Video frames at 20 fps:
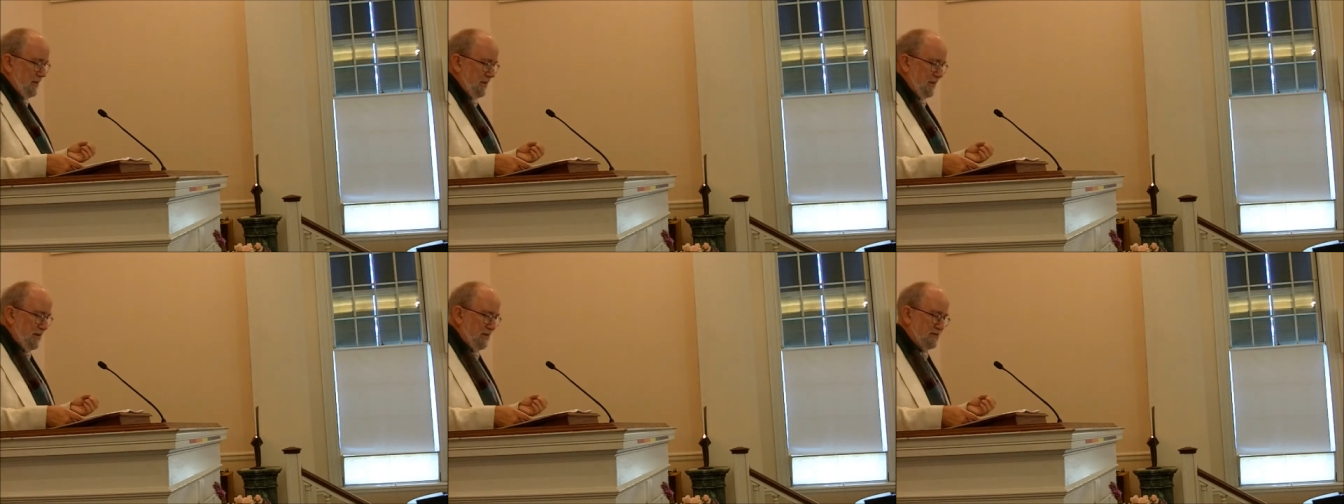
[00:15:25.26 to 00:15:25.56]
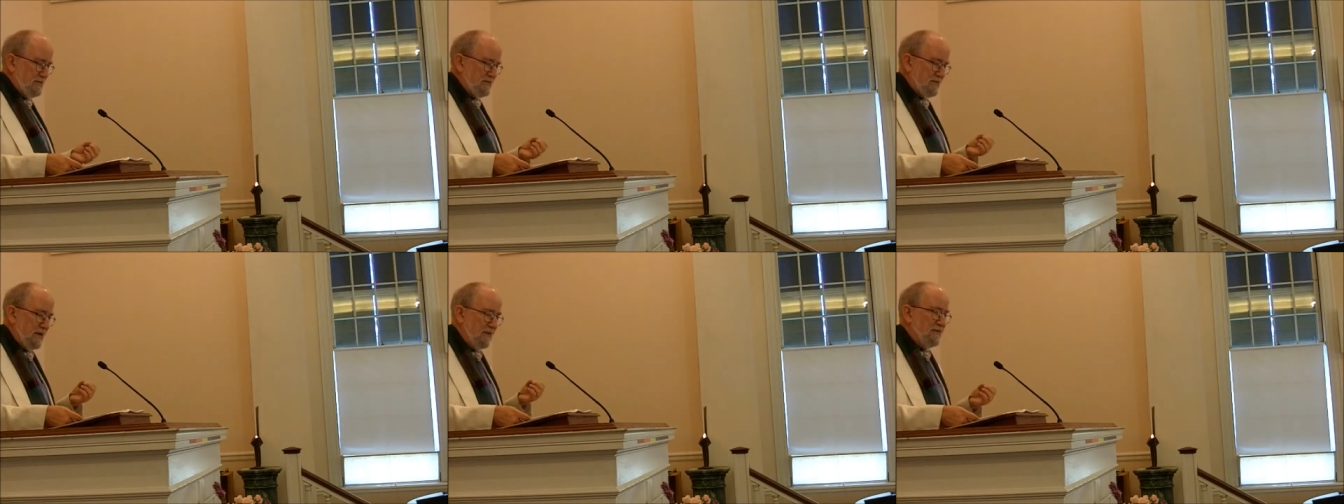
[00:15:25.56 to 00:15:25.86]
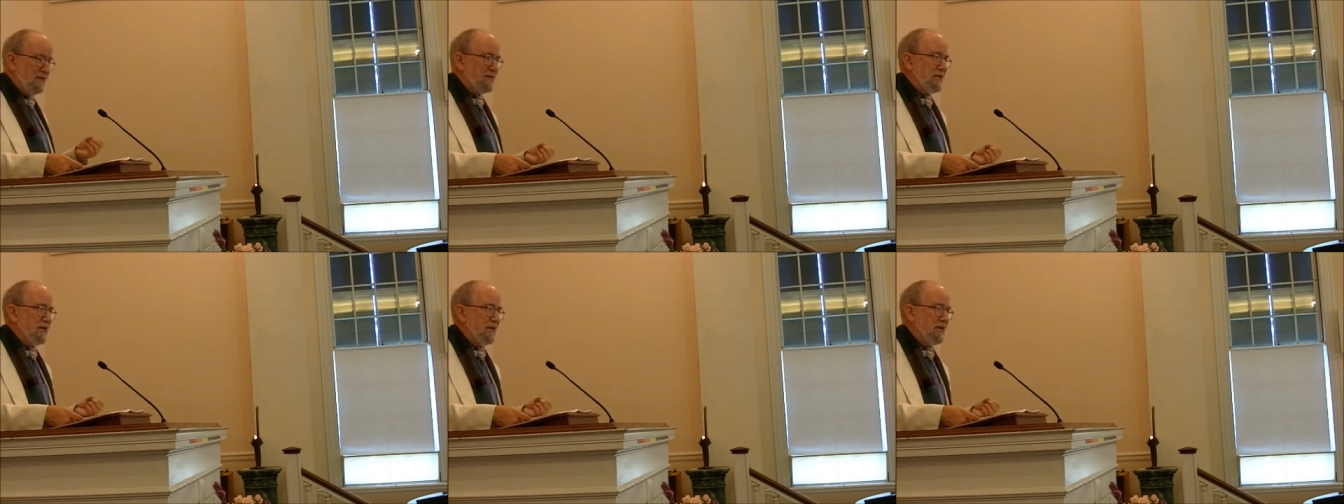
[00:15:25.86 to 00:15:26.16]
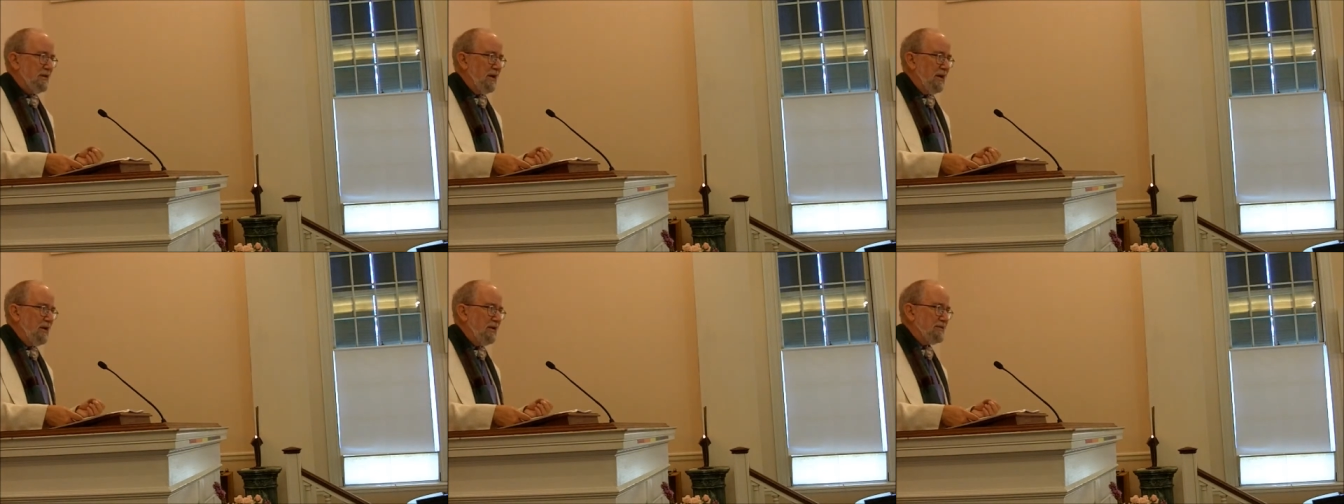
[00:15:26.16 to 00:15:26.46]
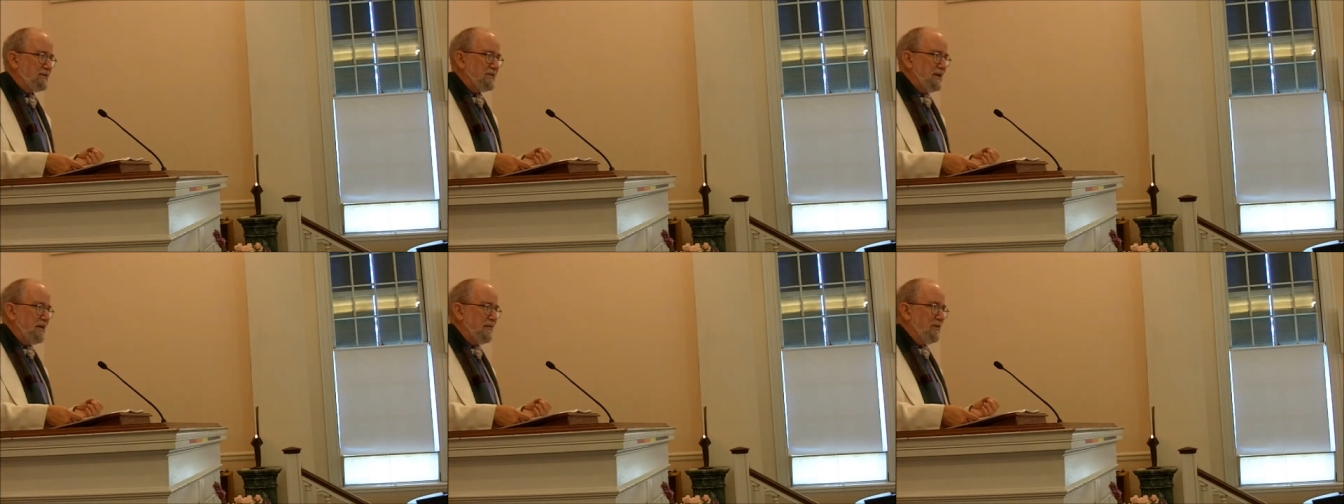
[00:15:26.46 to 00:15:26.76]
in
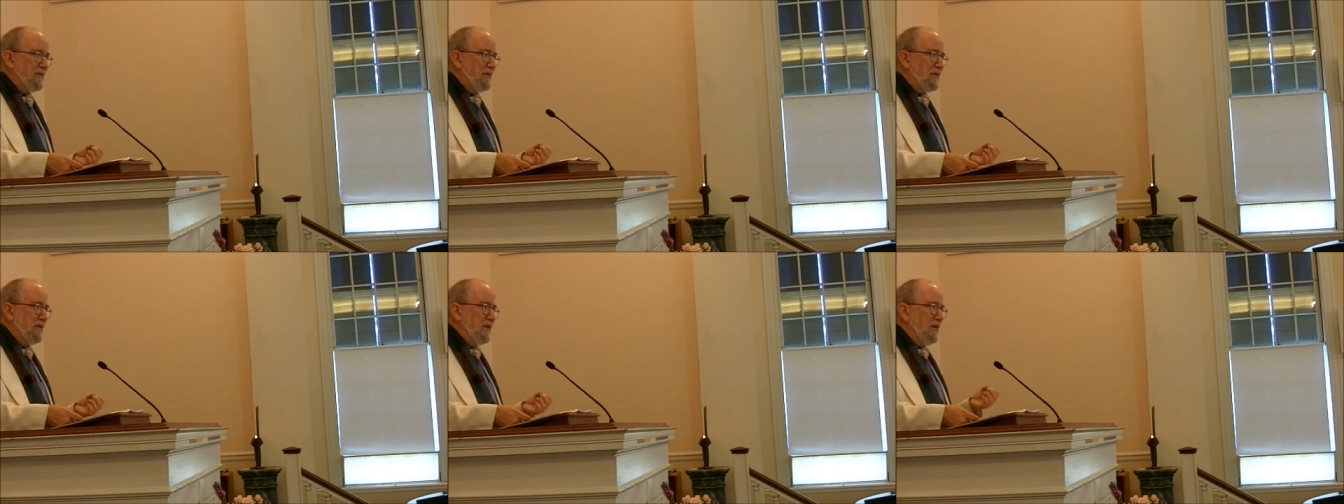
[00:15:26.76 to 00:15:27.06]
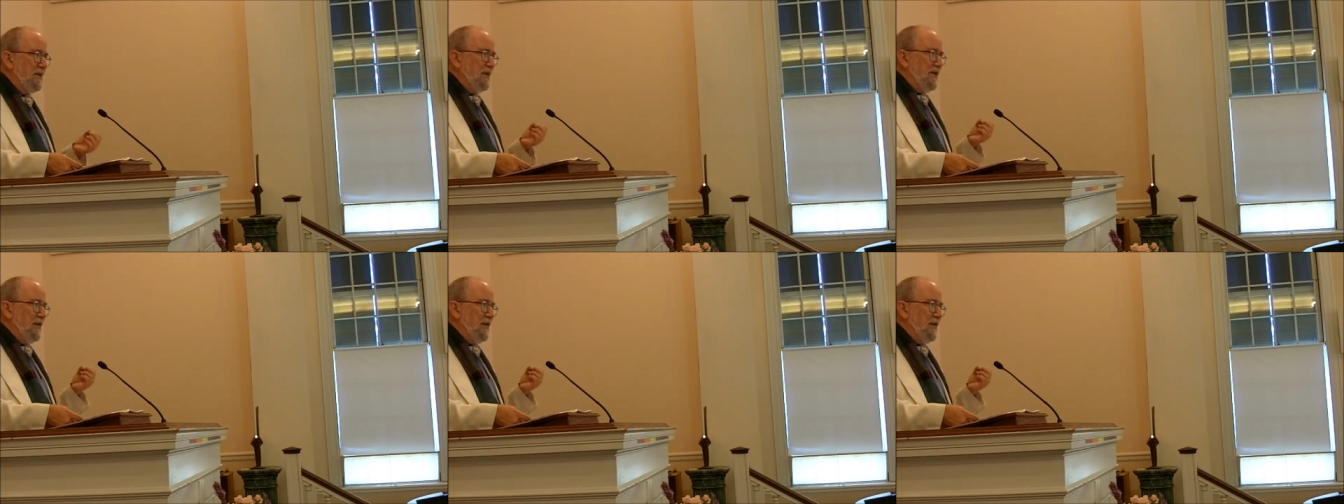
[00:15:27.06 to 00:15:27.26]
1797,